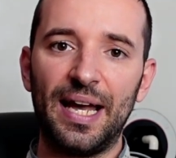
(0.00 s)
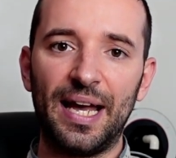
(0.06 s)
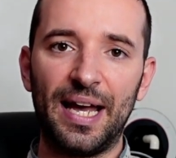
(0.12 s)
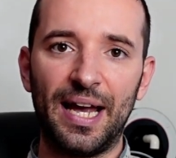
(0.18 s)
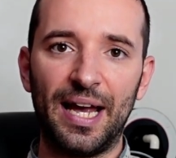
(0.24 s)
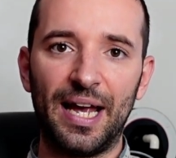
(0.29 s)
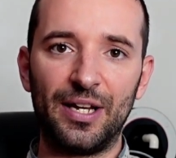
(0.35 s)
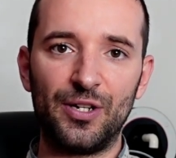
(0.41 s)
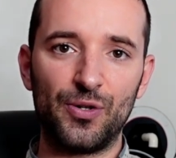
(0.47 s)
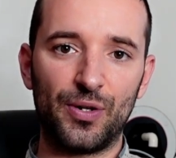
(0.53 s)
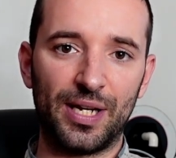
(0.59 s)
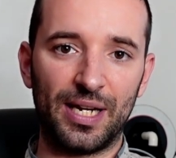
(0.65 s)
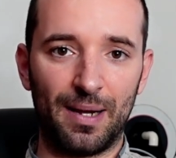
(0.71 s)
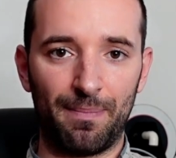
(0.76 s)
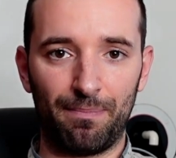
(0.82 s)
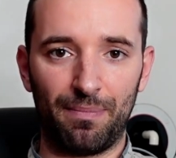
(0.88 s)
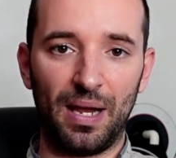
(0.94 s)
and you
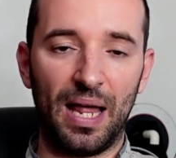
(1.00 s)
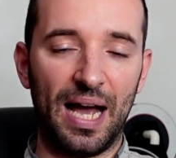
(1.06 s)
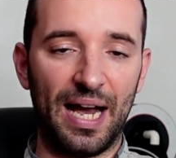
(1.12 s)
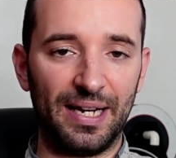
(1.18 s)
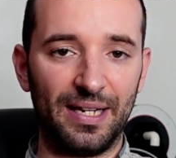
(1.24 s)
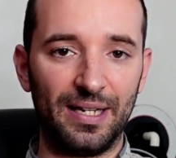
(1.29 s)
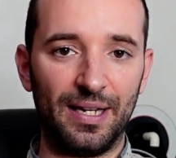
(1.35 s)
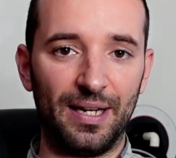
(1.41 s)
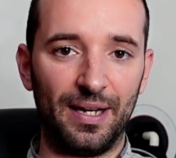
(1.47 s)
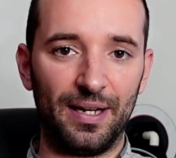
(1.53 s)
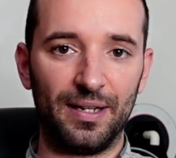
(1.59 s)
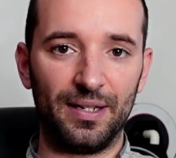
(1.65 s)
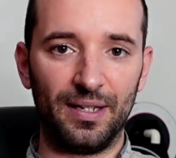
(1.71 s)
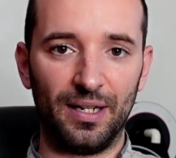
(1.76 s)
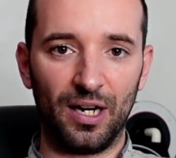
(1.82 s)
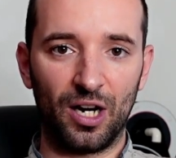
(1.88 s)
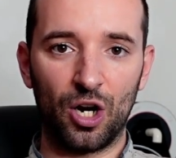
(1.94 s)
can apply the
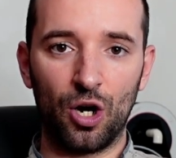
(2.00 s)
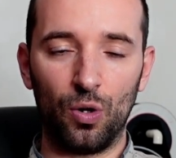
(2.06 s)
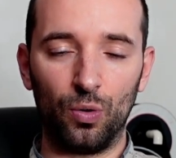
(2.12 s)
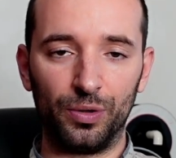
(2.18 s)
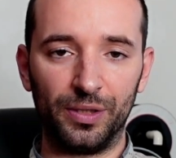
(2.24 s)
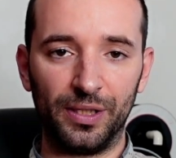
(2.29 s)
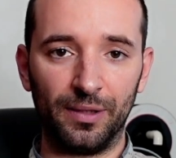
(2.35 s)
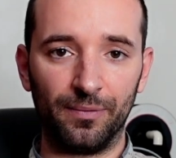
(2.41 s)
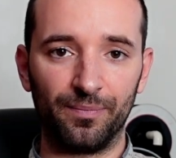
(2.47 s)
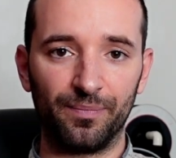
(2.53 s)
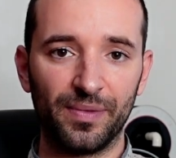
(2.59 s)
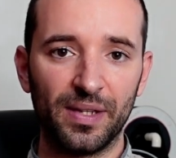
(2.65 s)
coating.